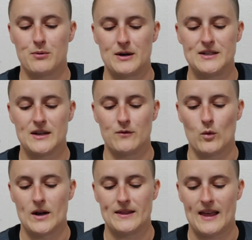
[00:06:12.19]
print of
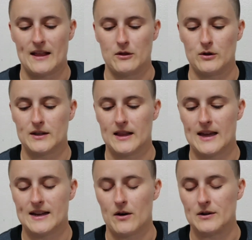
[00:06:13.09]
what that looked
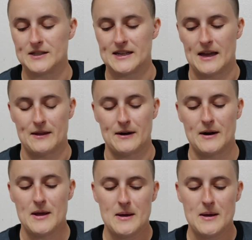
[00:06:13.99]
like all together